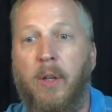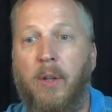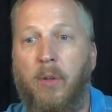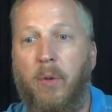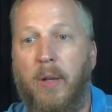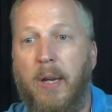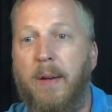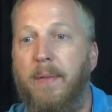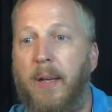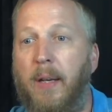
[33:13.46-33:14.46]
So the
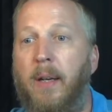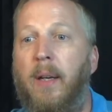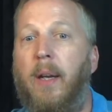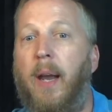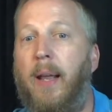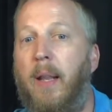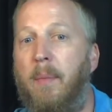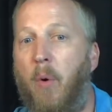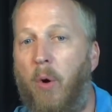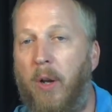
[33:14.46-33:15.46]
evening and the
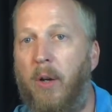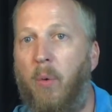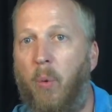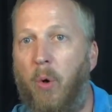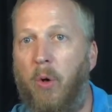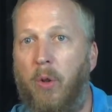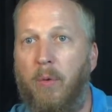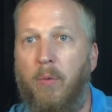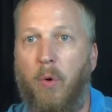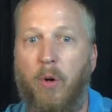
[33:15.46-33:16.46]
morning were
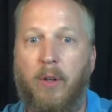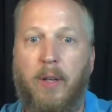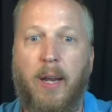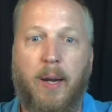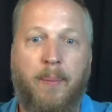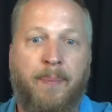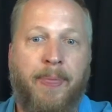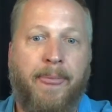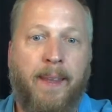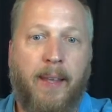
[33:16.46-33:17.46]
the 4th day.
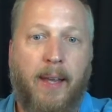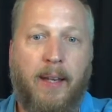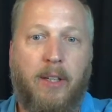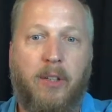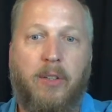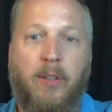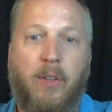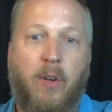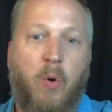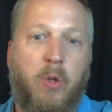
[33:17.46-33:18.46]
And just as
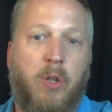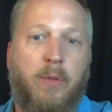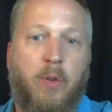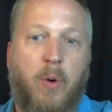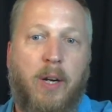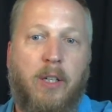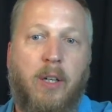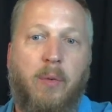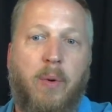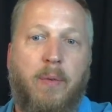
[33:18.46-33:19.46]
the notion of
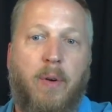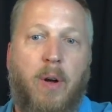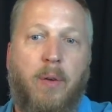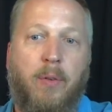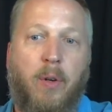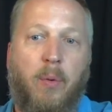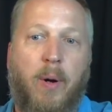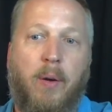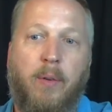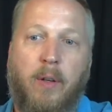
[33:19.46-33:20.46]
direction revolves
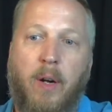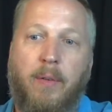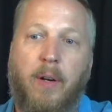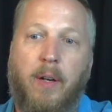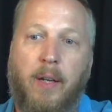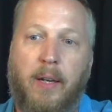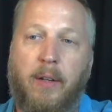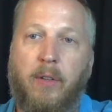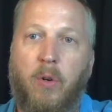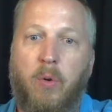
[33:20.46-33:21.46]
around the covenant
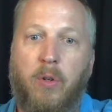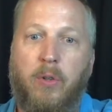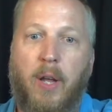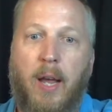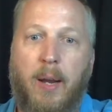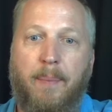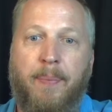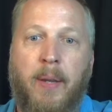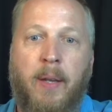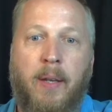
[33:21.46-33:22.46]
land, so does time.
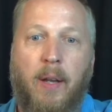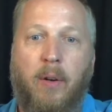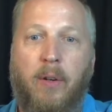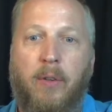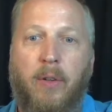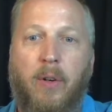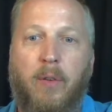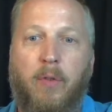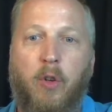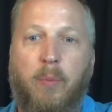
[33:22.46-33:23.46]
Now consider
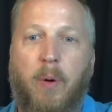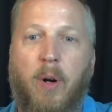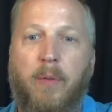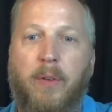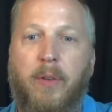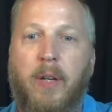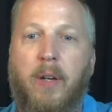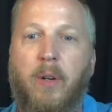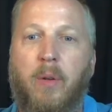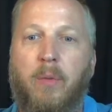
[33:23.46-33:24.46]
the first part of
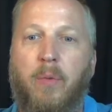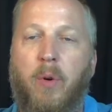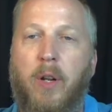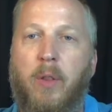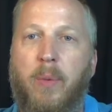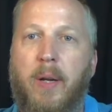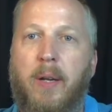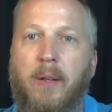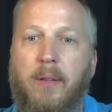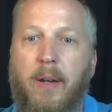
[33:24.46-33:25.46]
Ezekiel
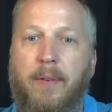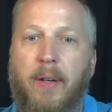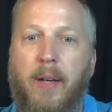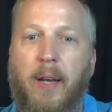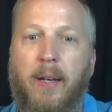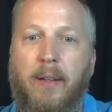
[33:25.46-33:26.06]
43:7 again.